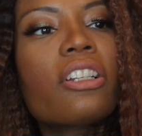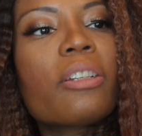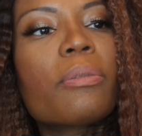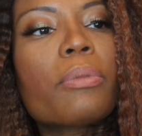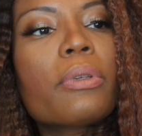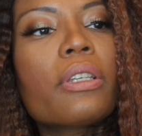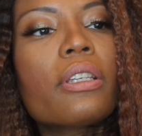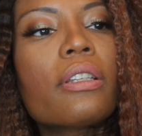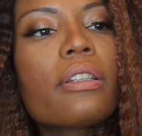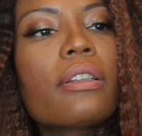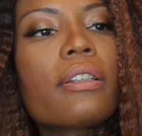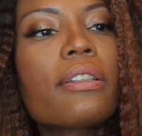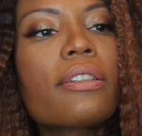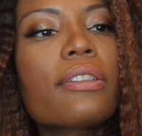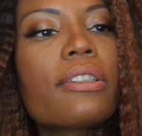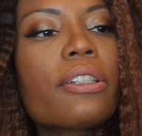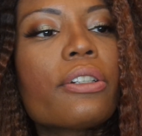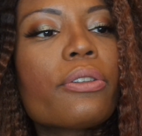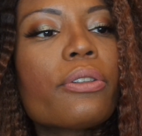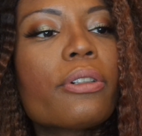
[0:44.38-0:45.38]
going to be the
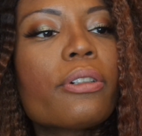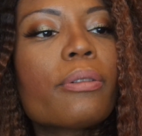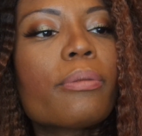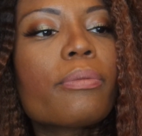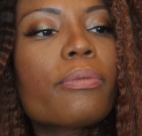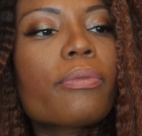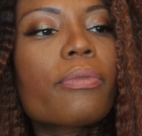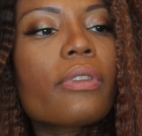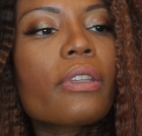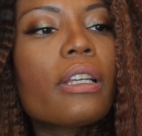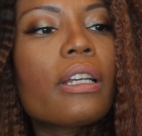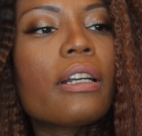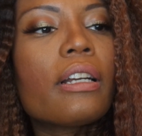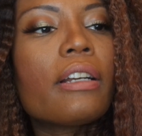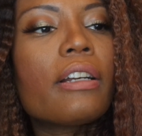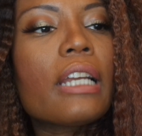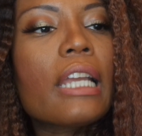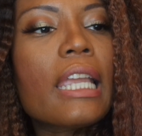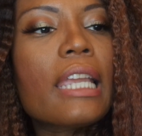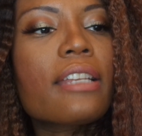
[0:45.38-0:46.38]
Serum
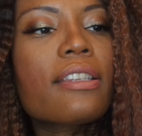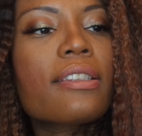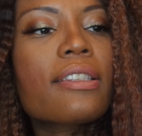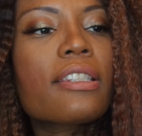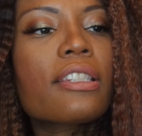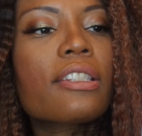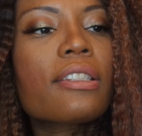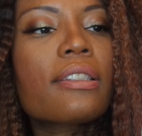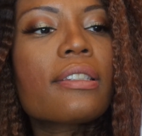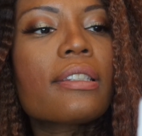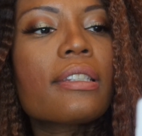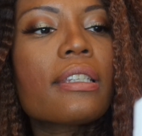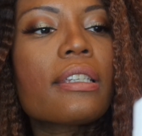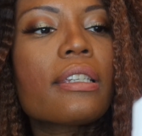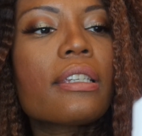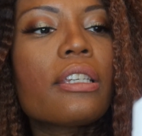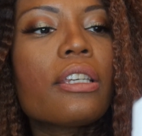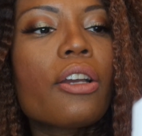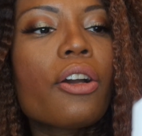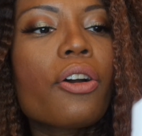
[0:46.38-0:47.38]

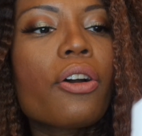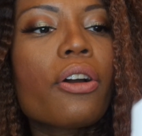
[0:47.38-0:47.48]
HCR